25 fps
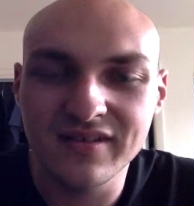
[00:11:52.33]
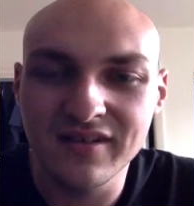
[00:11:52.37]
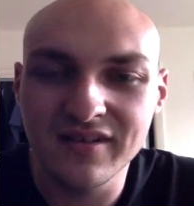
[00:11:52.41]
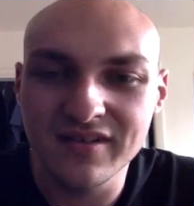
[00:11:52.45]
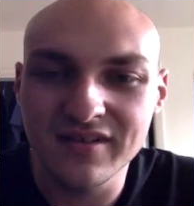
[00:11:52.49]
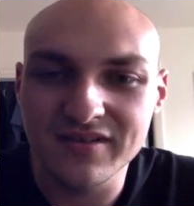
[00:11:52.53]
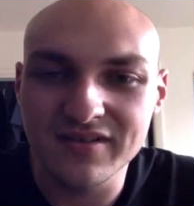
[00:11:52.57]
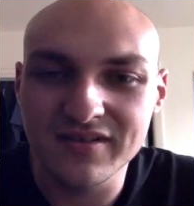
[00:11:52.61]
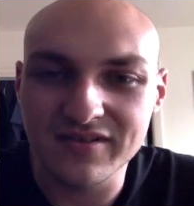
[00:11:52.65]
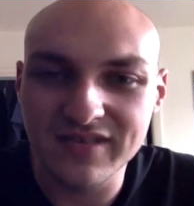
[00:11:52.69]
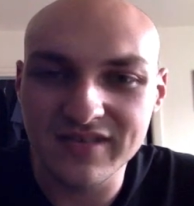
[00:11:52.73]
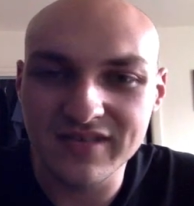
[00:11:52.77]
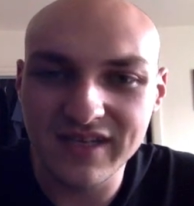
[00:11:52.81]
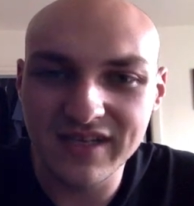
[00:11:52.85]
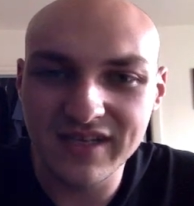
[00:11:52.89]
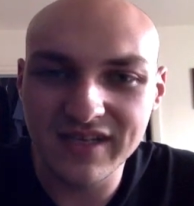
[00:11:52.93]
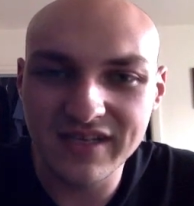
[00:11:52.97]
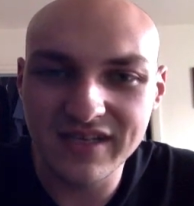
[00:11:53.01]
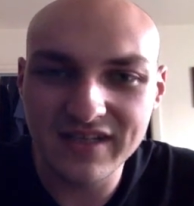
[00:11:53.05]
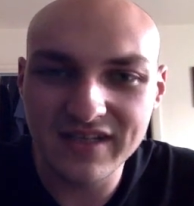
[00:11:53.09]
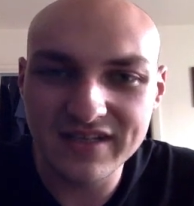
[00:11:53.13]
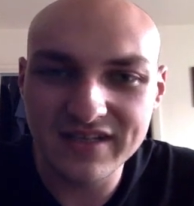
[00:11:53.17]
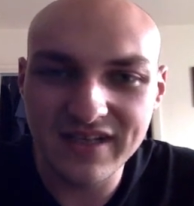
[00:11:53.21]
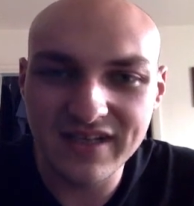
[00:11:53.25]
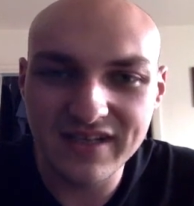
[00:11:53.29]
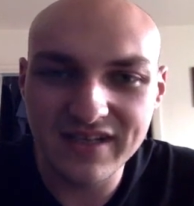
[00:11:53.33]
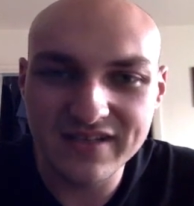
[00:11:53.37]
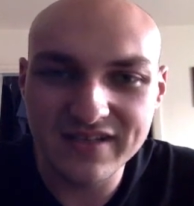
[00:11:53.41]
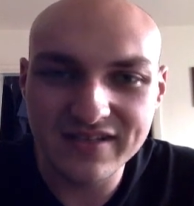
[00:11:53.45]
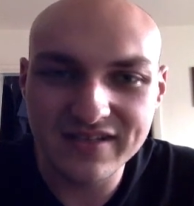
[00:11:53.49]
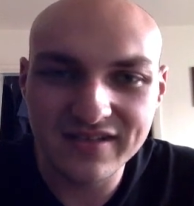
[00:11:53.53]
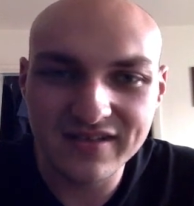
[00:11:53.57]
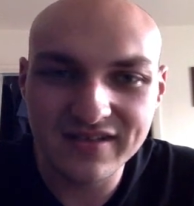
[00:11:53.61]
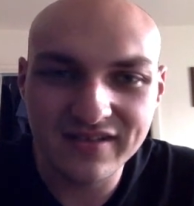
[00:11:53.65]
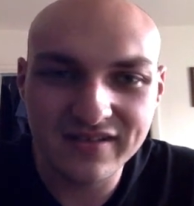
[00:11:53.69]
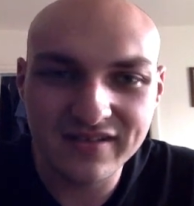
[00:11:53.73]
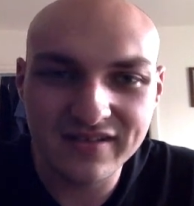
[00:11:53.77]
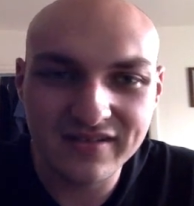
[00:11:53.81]
So it's taking that
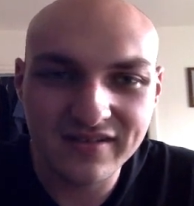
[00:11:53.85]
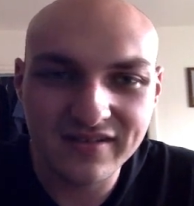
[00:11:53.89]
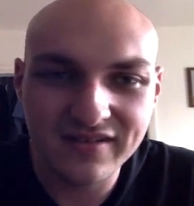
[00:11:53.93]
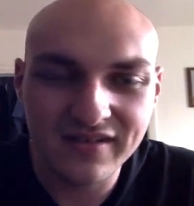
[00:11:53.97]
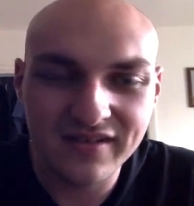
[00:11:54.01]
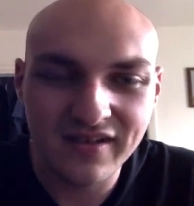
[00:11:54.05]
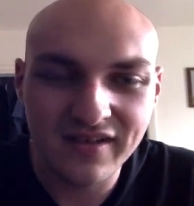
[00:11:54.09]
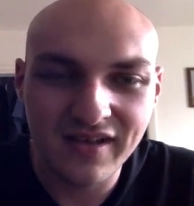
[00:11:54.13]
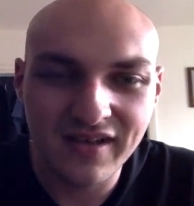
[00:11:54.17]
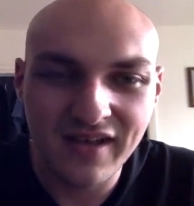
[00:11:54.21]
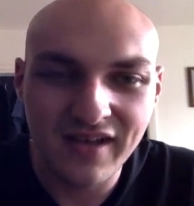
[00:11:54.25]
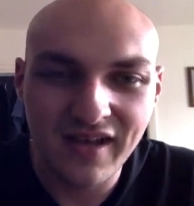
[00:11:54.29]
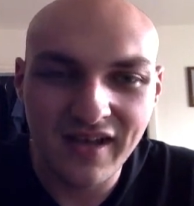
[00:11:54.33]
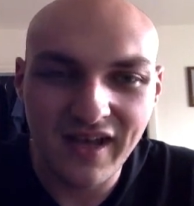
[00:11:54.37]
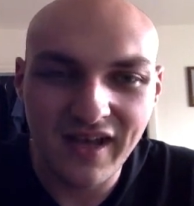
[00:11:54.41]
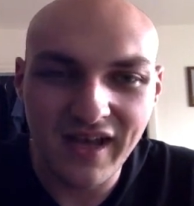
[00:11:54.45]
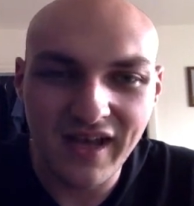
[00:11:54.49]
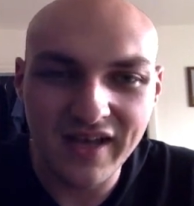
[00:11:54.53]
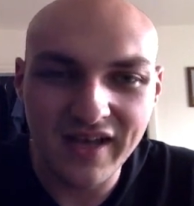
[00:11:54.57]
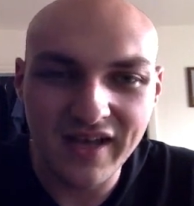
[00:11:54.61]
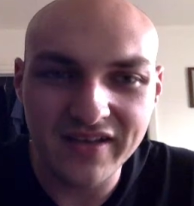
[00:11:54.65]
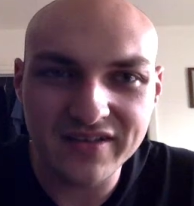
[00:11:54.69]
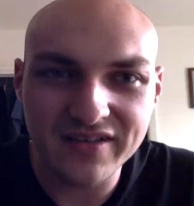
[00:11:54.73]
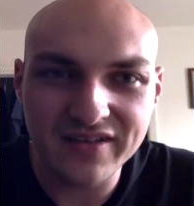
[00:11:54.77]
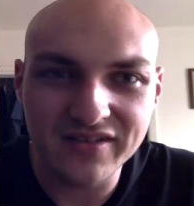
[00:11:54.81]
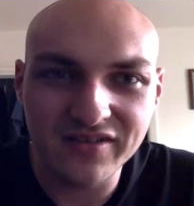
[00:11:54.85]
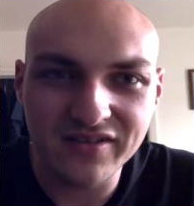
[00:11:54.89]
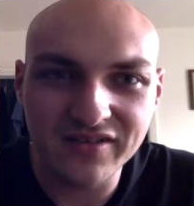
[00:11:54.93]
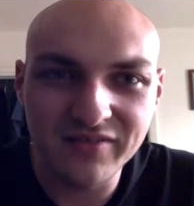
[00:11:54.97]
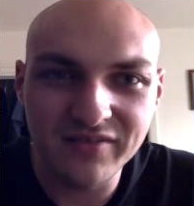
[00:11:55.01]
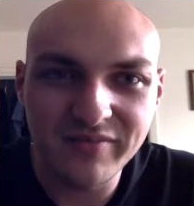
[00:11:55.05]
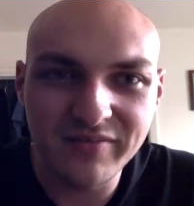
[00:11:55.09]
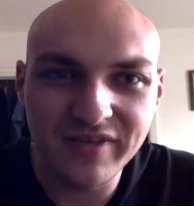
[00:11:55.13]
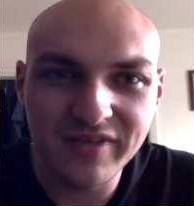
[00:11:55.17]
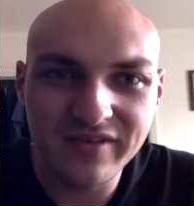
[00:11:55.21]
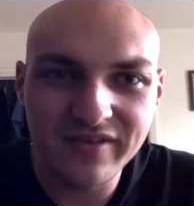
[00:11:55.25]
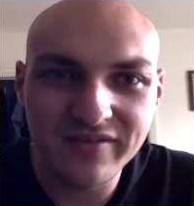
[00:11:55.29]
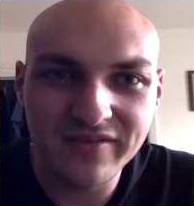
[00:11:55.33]
task and it's
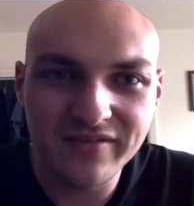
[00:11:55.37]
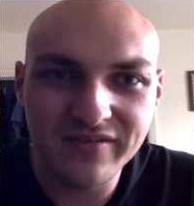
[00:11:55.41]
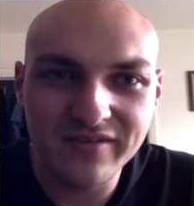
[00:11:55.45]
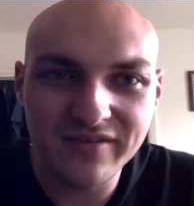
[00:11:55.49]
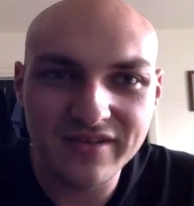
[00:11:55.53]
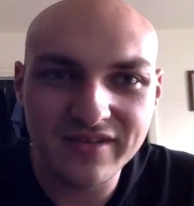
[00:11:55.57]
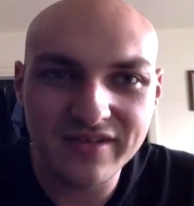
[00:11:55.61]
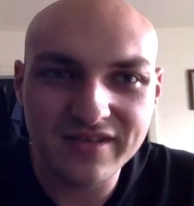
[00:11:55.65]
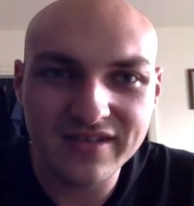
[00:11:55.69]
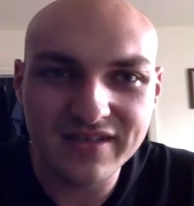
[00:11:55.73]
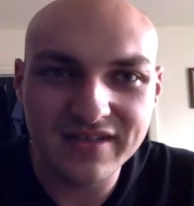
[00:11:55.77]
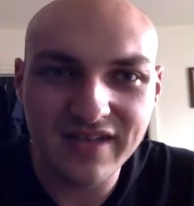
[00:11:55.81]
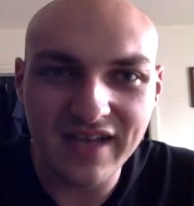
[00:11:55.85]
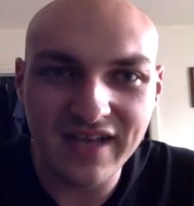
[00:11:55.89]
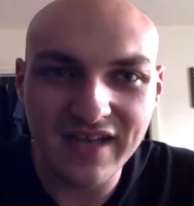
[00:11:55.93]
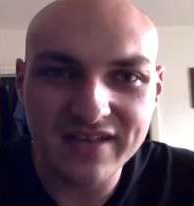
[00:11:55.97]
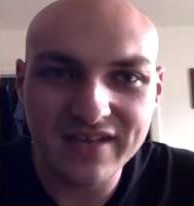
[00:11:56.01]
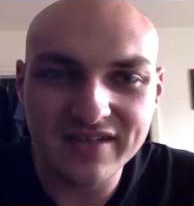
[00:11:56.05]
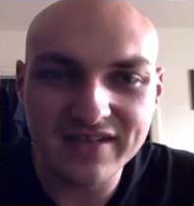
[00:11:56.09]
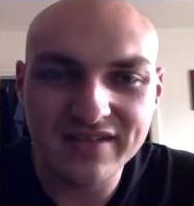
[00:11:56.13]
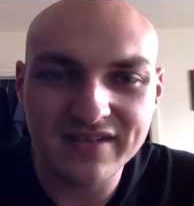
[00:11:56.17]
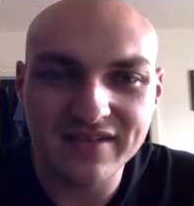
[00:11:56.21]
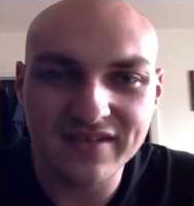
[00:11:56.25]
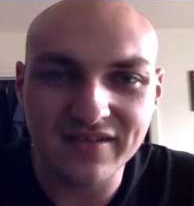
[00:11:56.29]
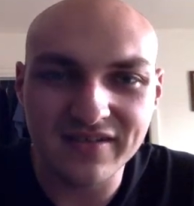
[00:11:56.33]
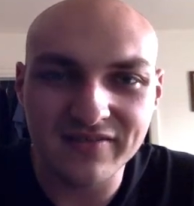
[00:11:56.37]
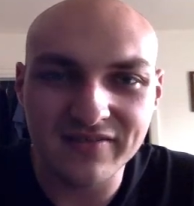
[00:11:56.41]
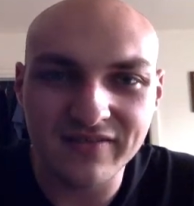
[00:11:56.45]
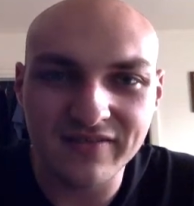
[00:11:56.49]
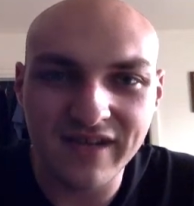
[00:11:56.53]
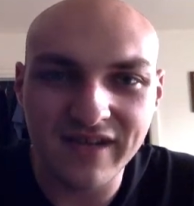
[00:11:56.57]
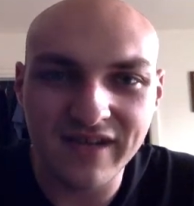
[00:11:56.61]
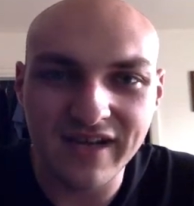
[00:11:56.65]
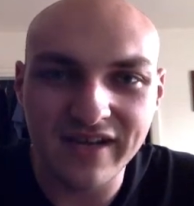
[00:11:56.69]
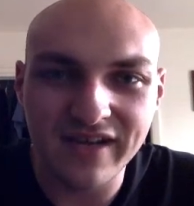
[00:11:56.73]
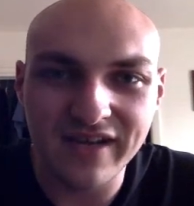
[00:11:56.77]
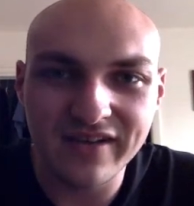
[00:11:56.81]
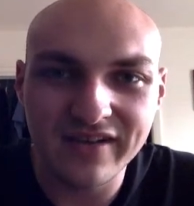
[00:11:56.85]
looping through this tasks
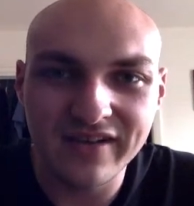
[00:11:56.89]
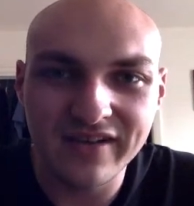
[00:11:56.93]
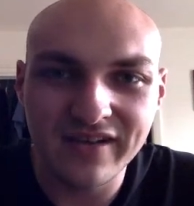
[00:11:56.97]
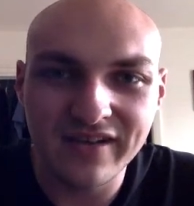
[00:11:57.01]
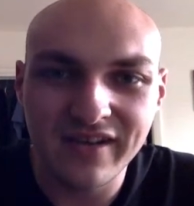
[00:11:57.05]
array.